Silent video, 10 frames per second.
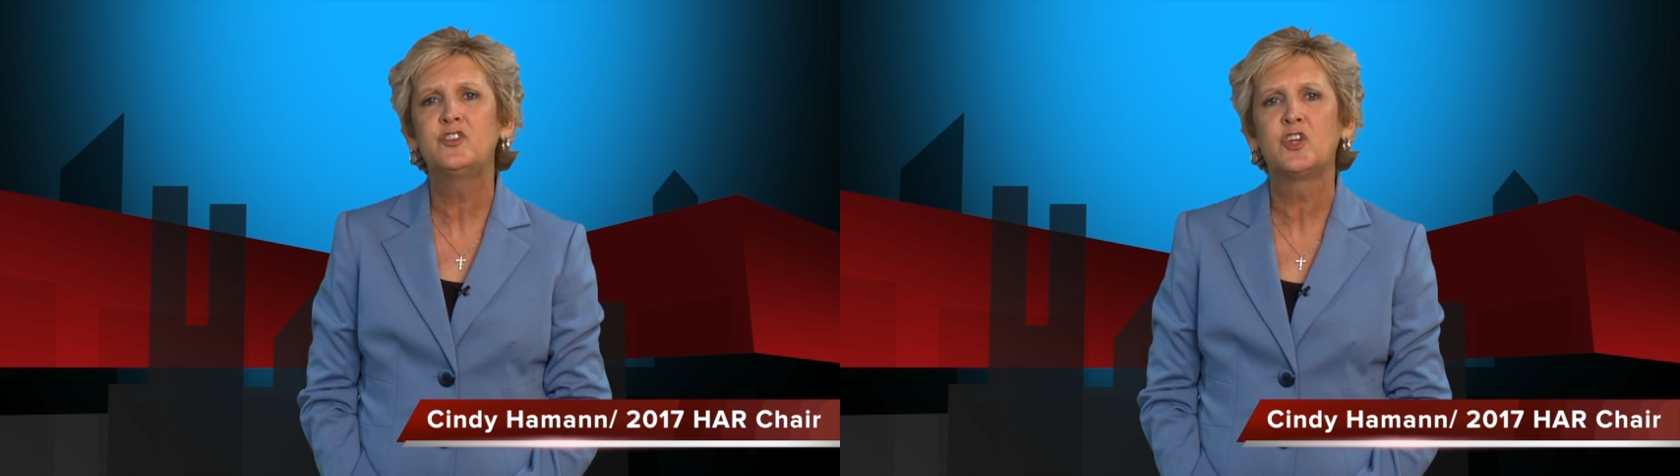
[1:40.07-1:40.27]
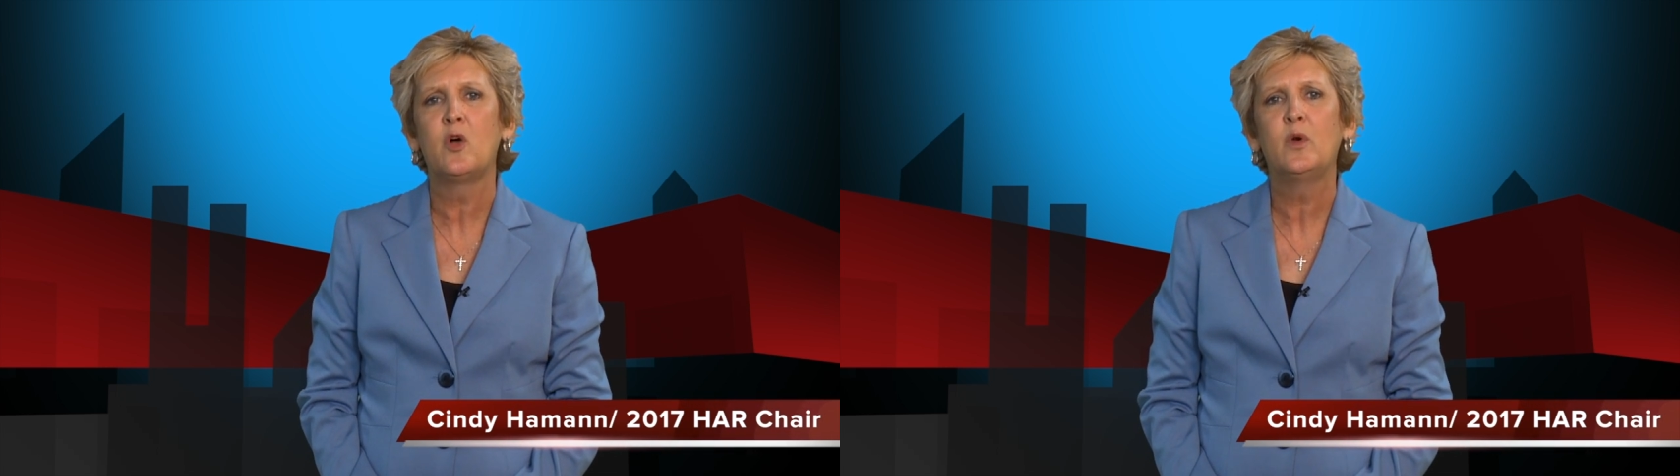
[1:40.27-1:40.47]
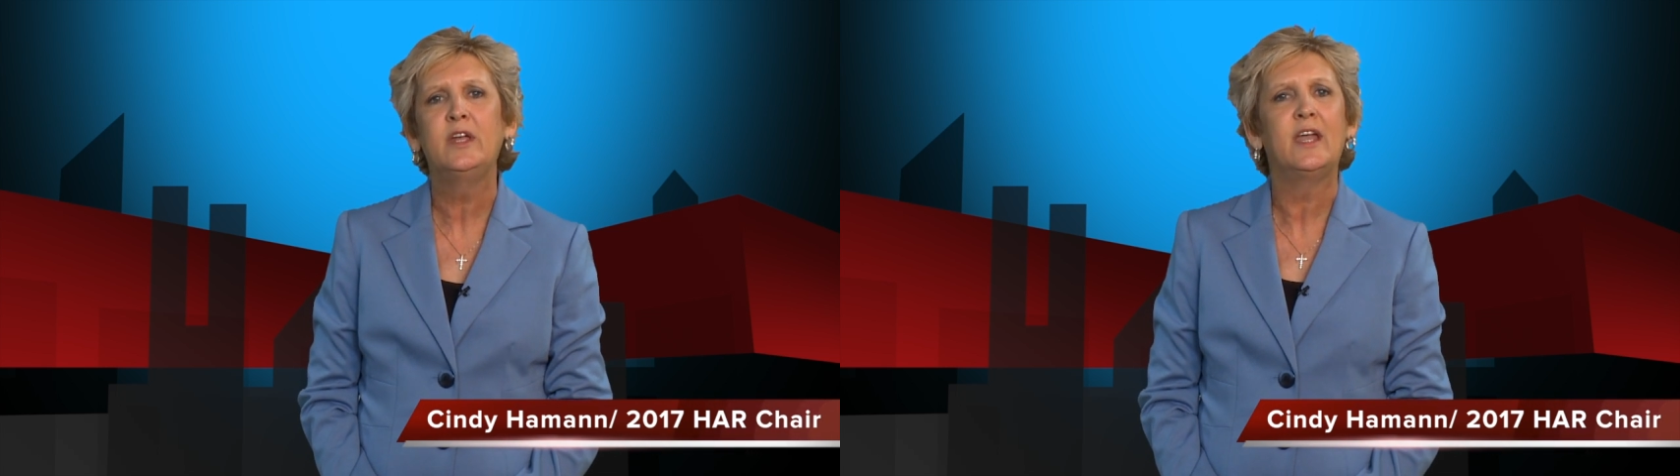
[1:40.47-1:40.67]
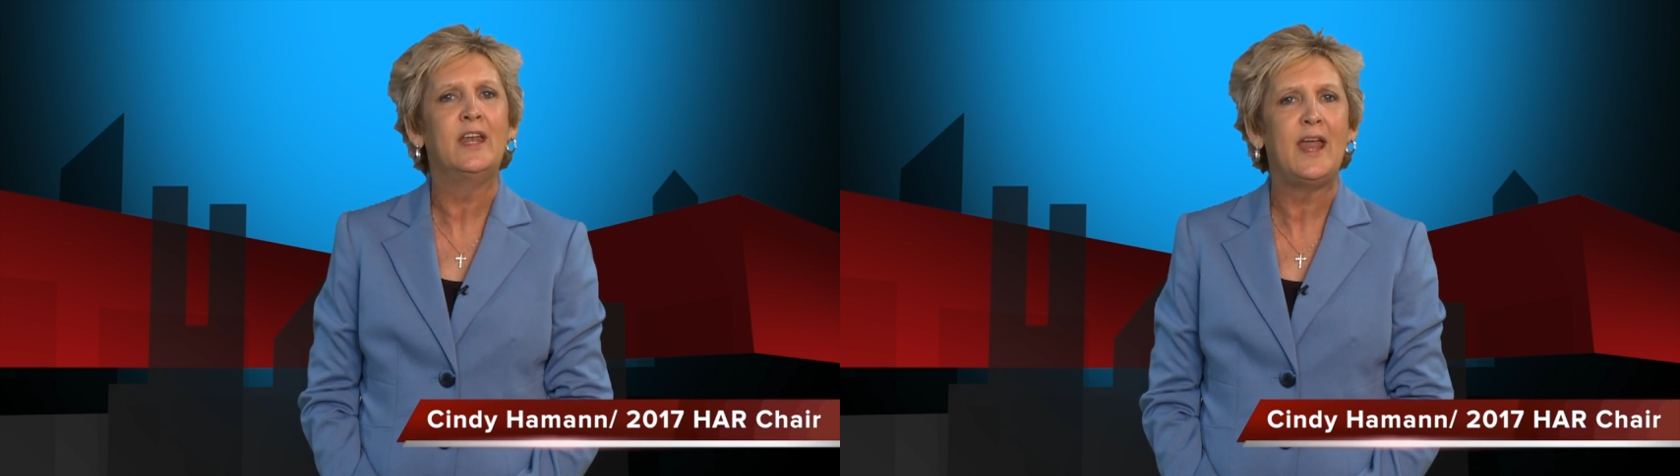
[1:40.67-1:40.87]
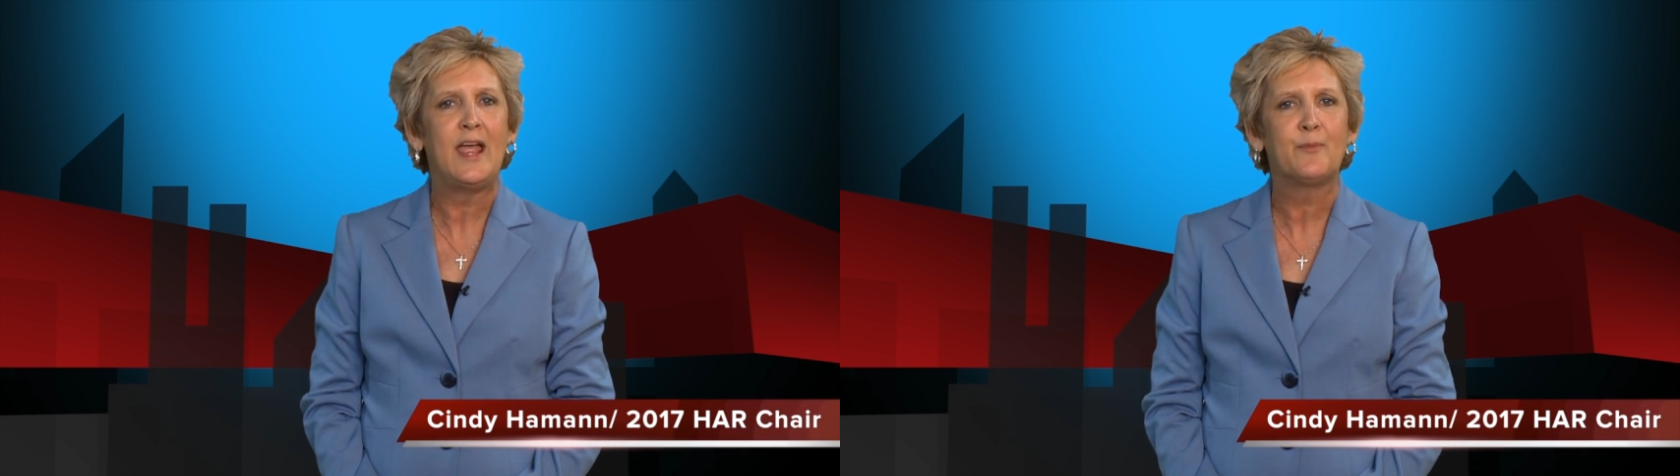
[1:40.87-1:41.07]
showing
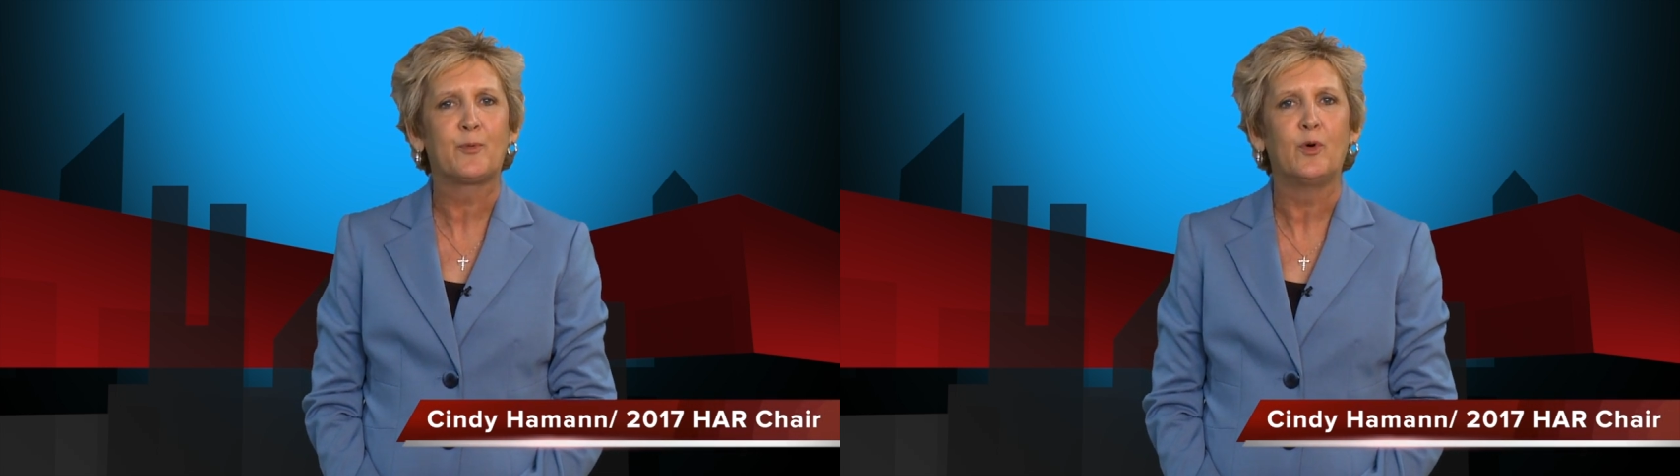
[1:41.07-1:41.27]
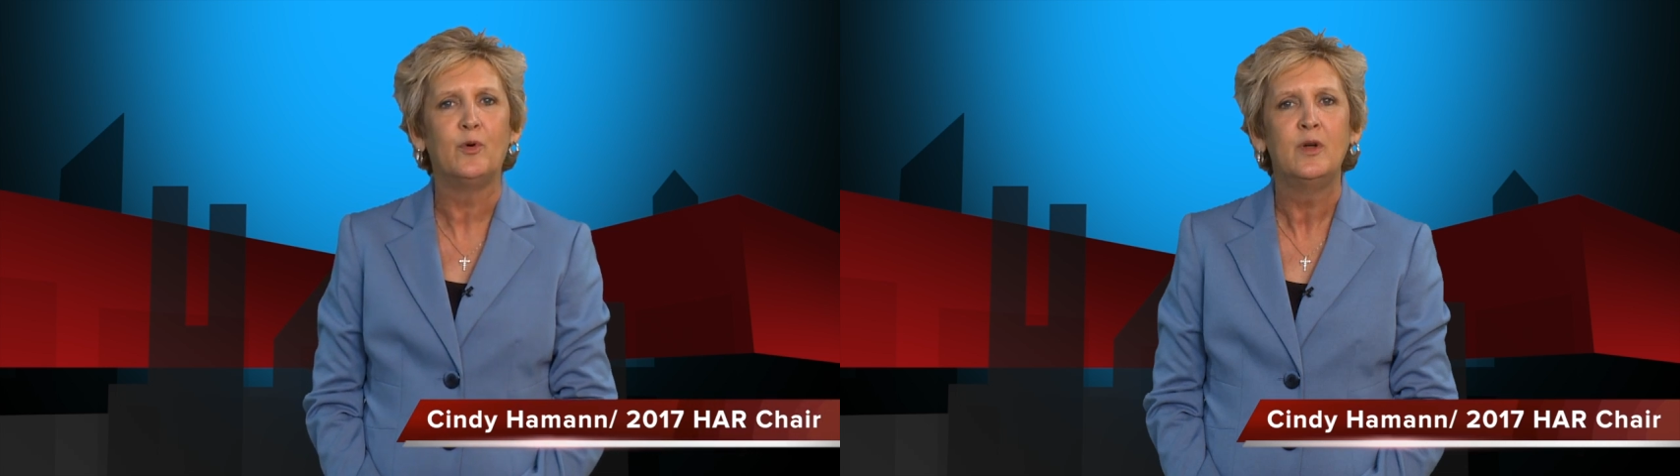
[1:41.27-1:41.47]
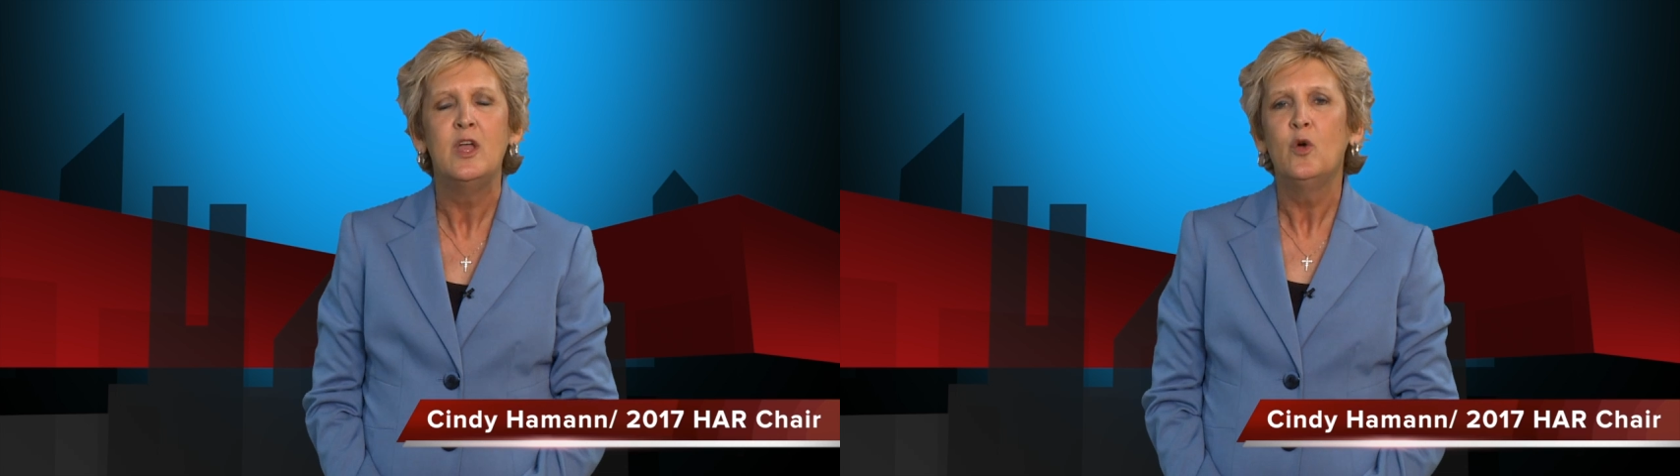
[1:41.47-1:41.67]
in April,